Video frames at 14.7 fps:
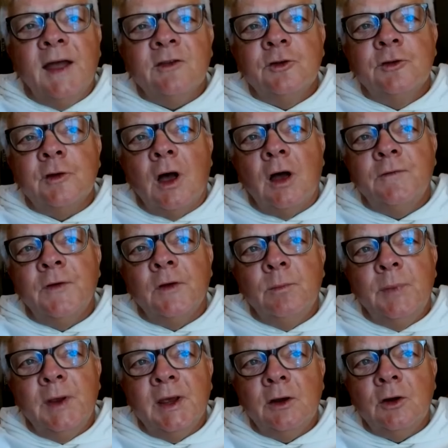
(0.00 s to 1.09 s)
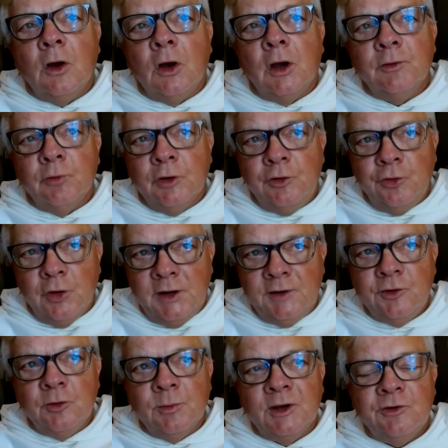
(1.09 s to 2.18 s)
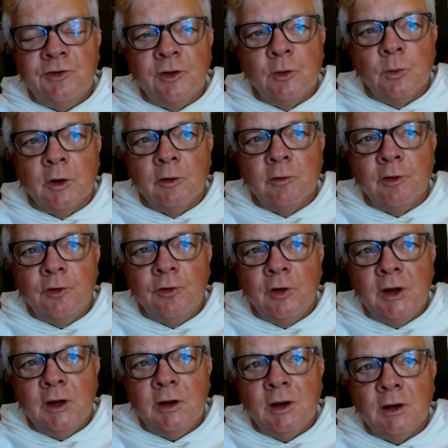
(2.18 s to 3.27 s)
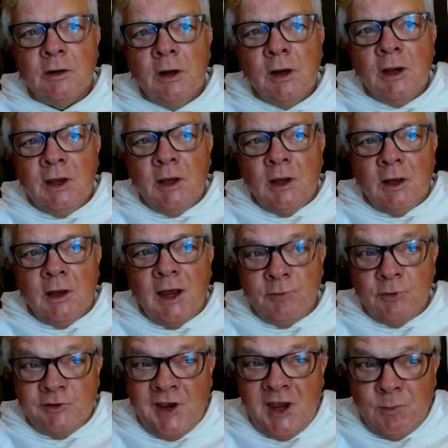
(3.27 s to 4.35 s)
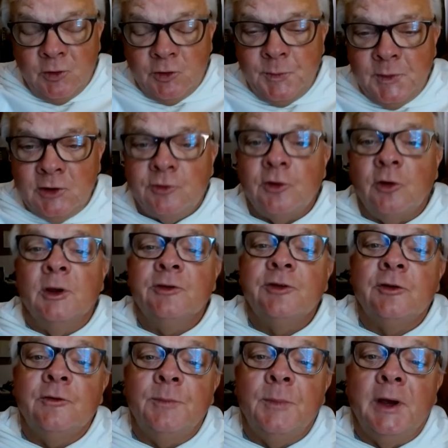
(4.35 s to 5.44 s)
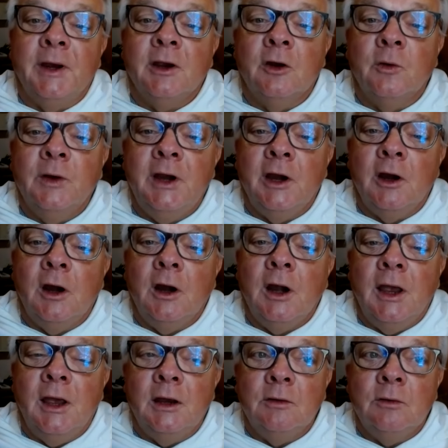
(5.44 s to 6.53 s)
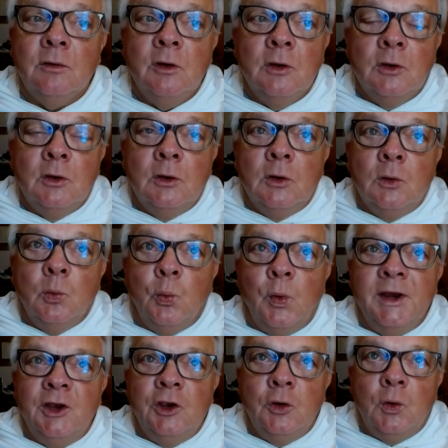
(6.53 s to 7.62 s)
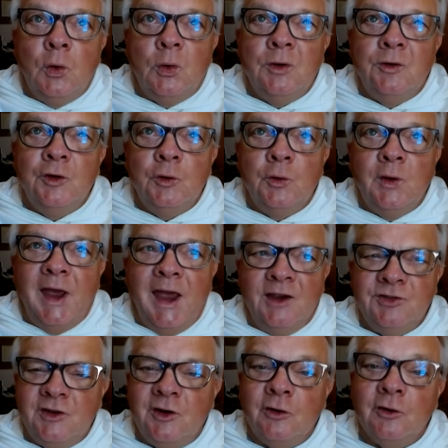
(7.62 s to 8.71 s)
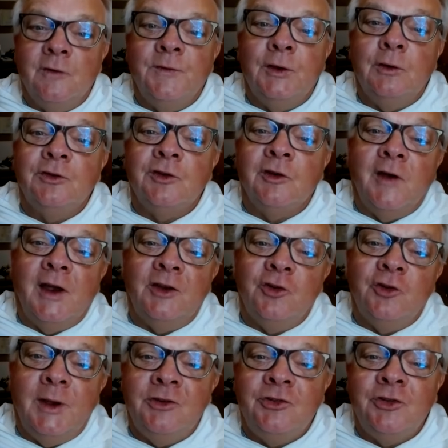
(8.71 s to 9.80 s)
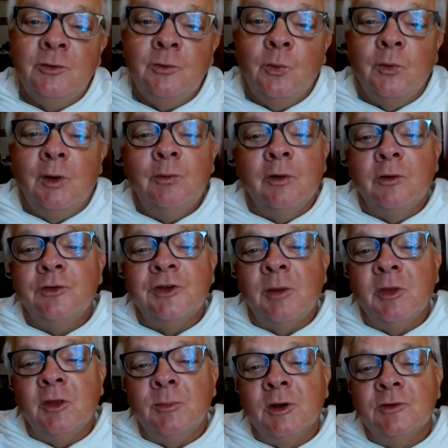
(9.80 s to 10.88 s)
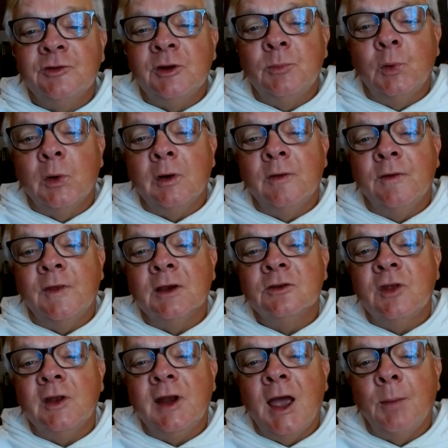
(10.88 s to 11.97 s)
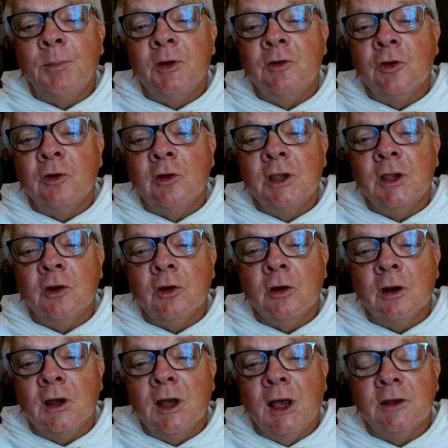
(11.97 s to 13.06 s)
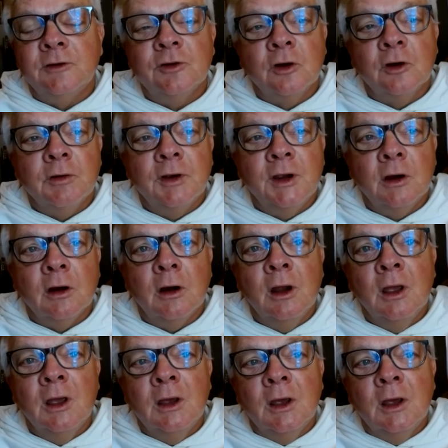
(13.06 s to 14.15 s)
that's often been on retreats. You mentioned the word retreat, and I was a campus minister most of my career. And when you do exit interviews at graduation, what were some of the most important things that happened during your college career?